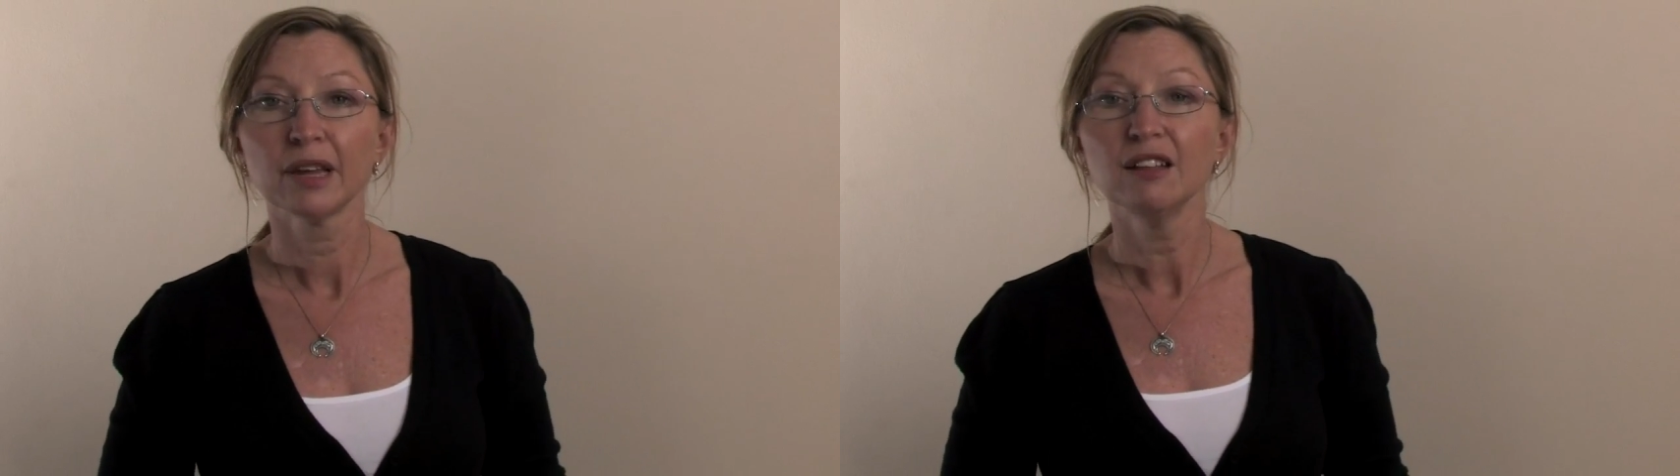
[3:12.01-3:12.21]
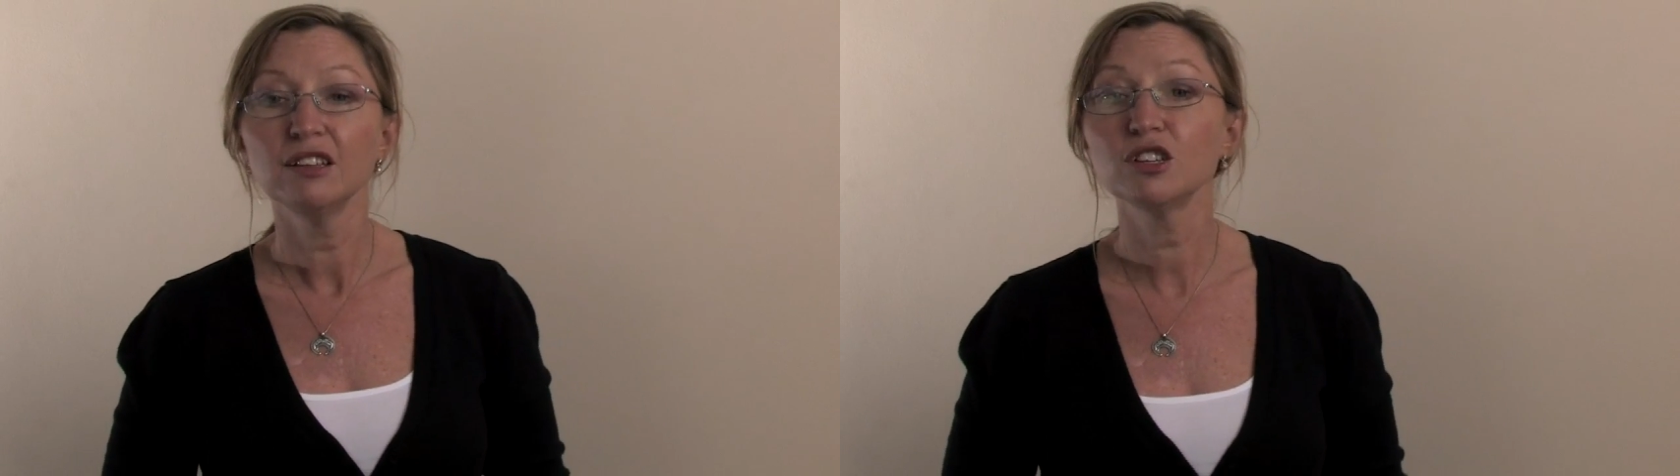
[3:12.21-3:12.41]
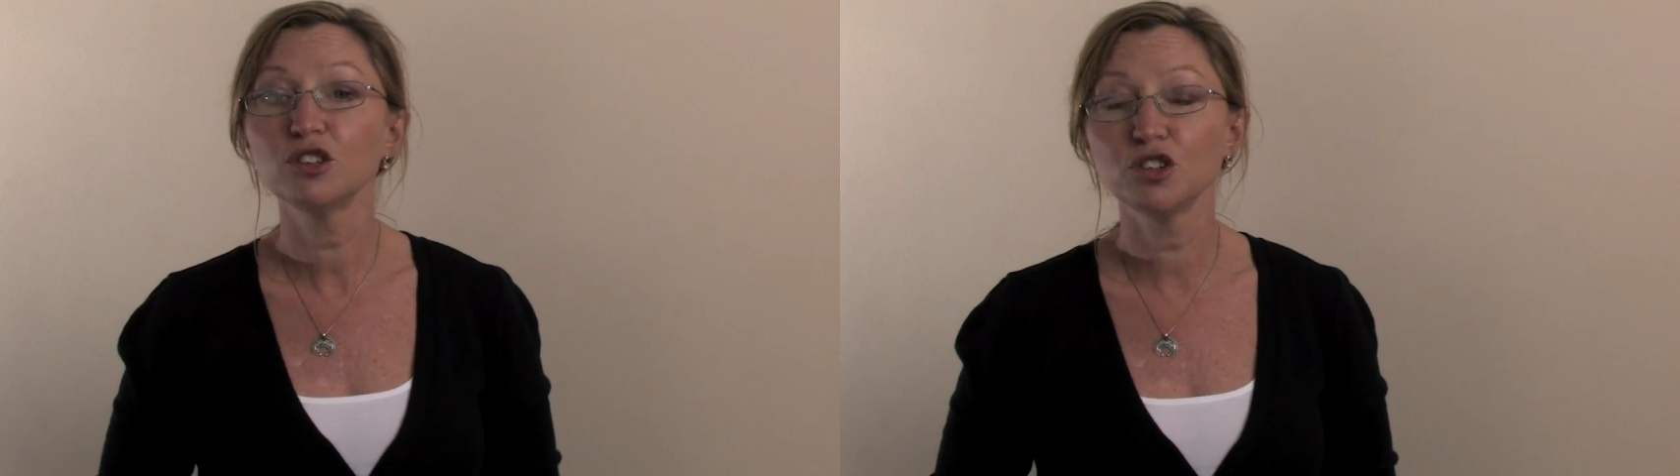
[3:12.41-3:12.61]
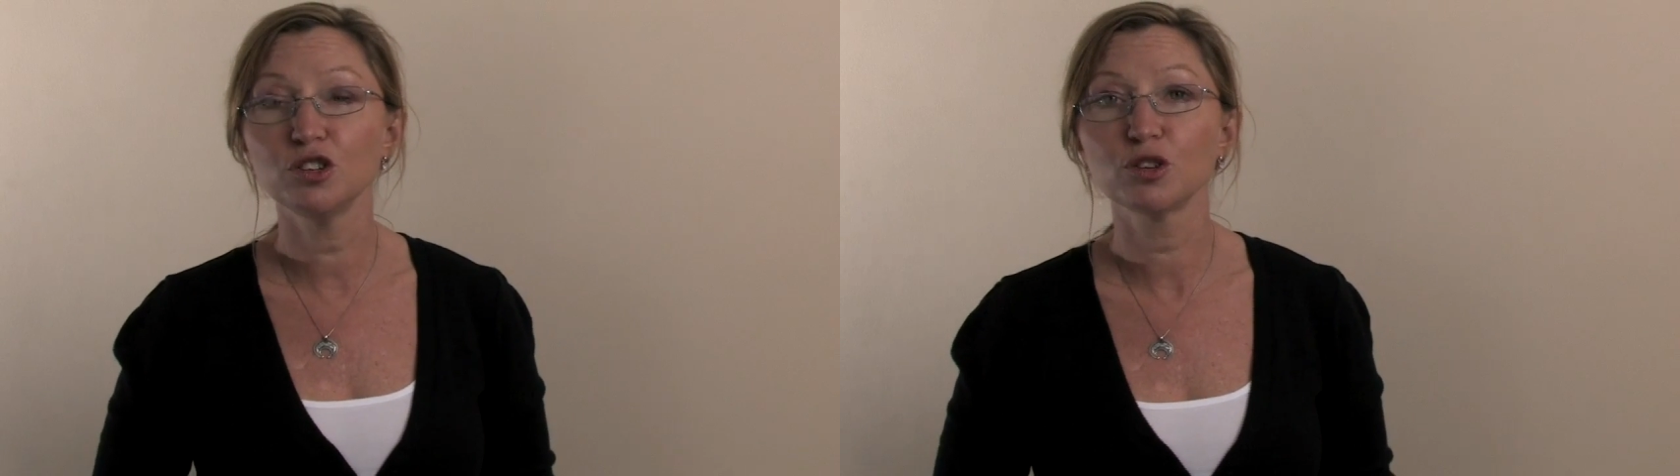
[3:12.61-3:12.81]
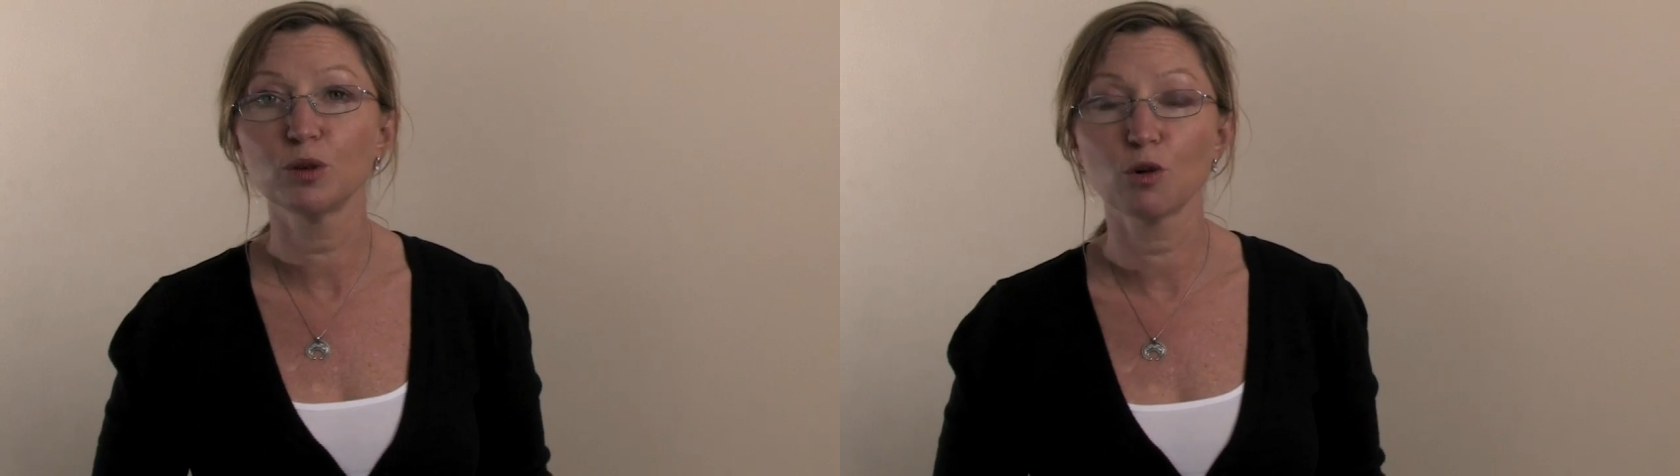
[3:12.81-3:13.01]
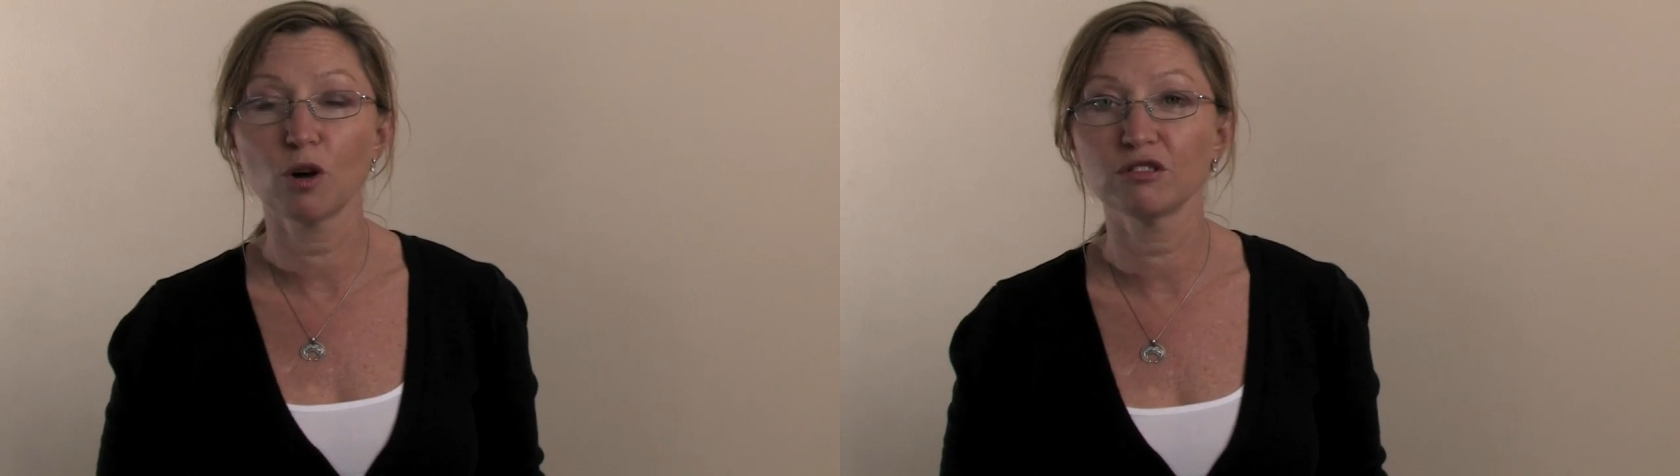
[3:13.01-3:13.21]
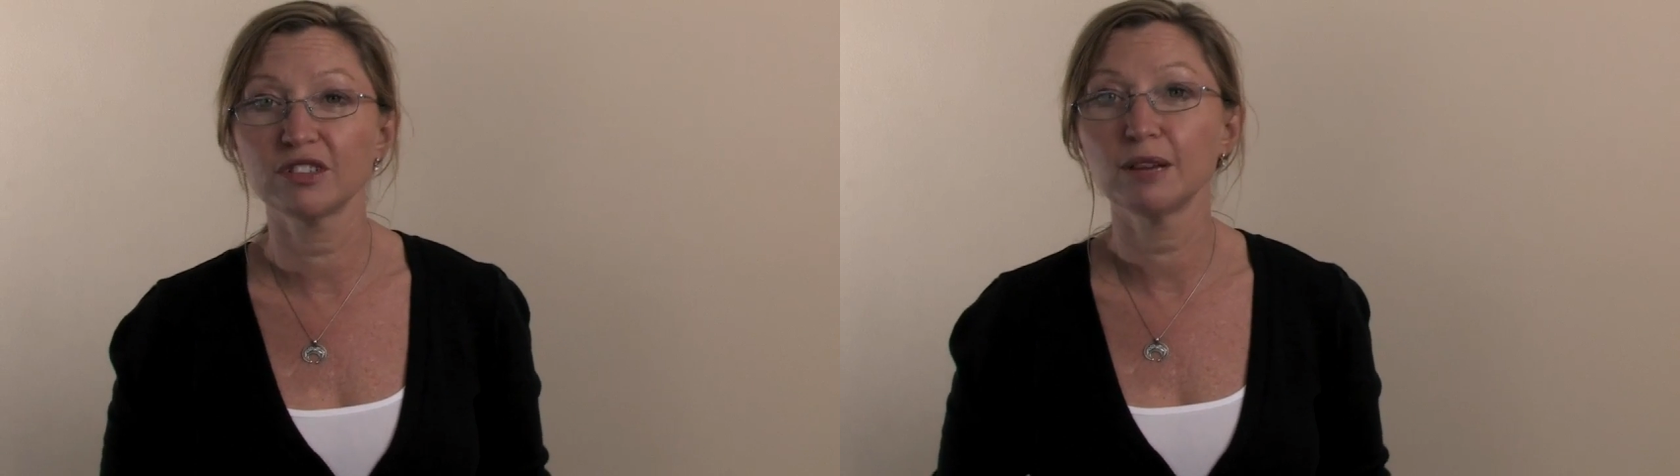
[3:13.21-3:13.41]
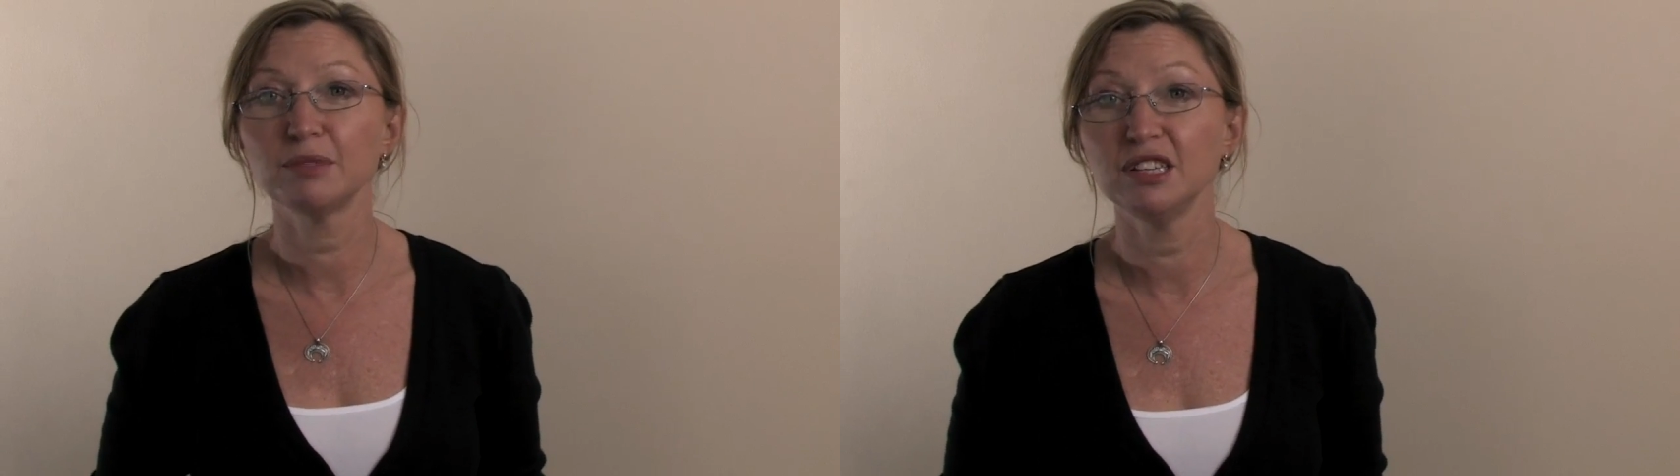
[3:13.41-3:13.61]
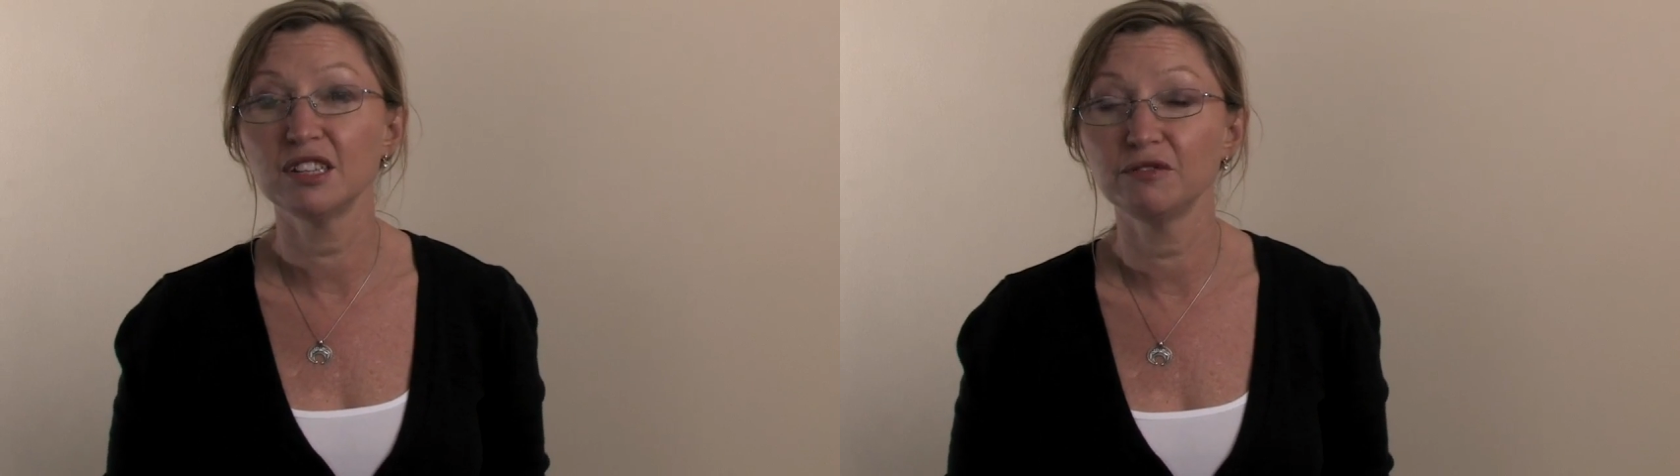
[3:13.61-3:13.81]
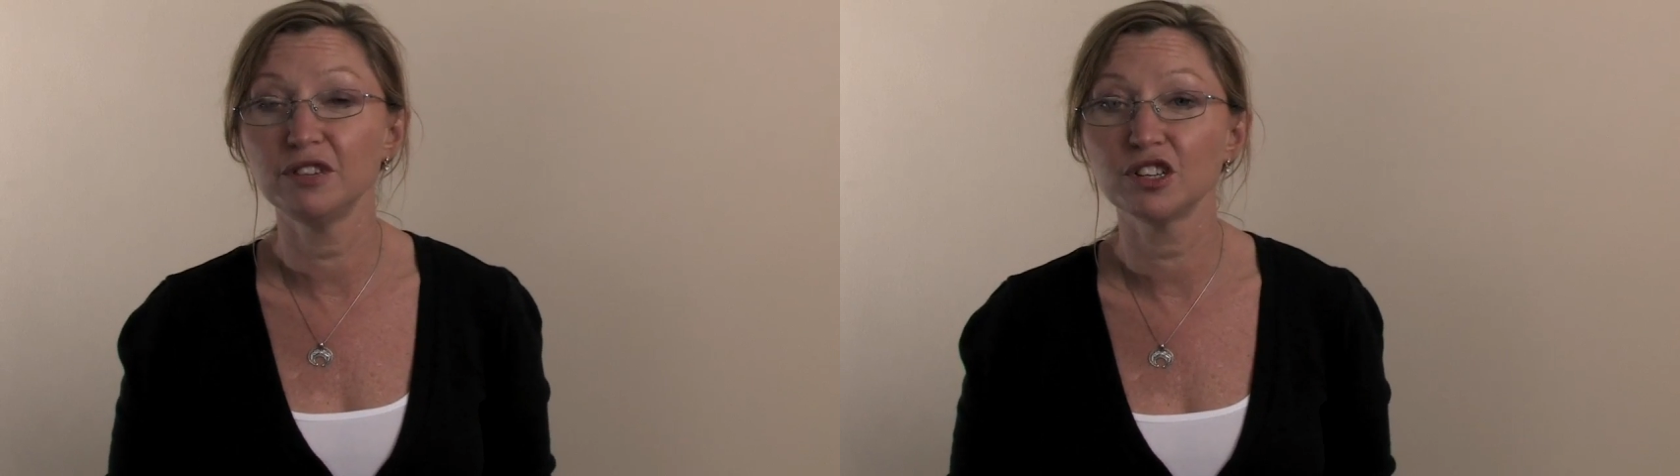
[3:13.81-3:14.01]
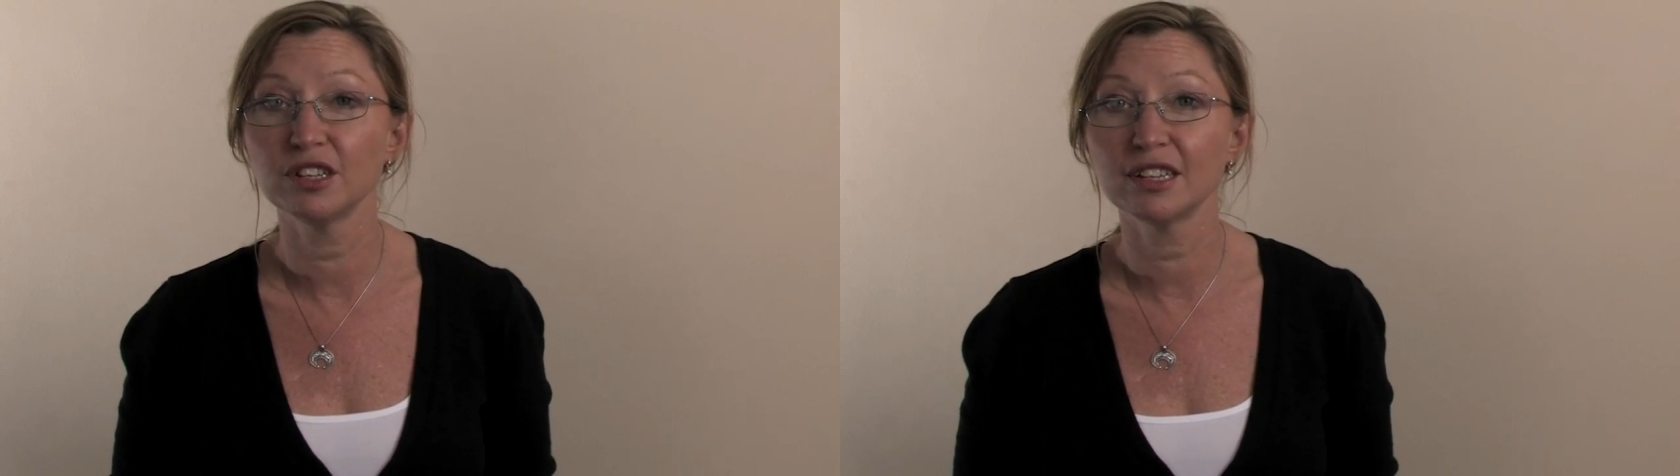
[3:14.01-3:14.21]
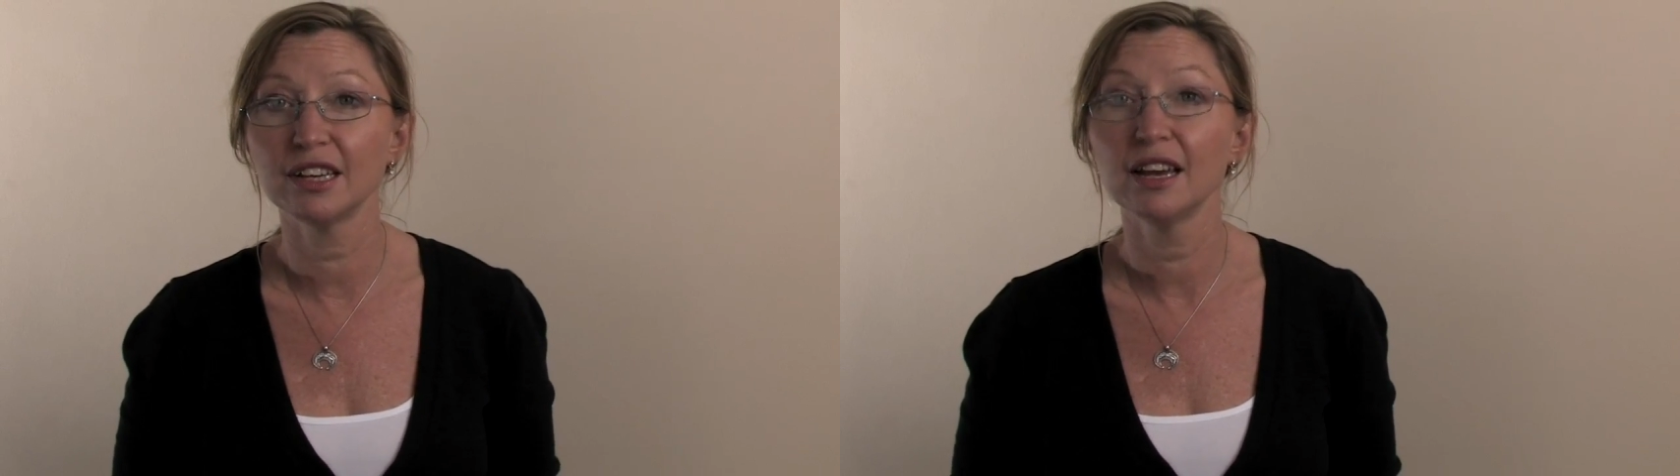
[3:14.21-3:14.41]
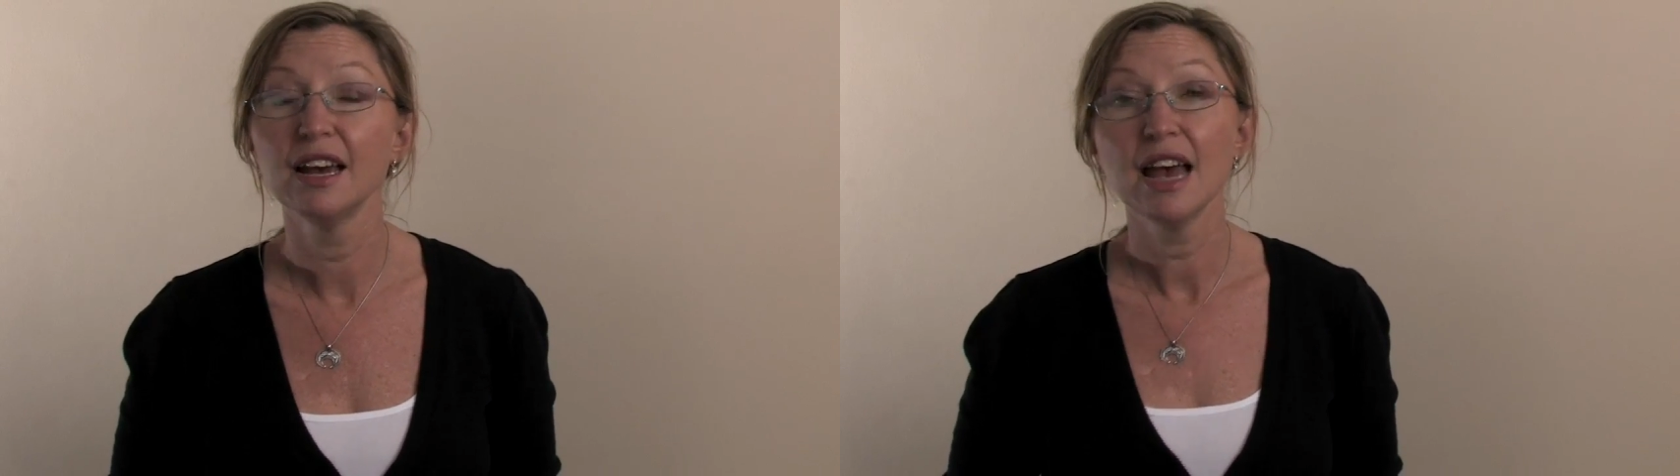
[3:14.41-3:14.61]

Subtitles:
This is due to a quadriceps insufficiency,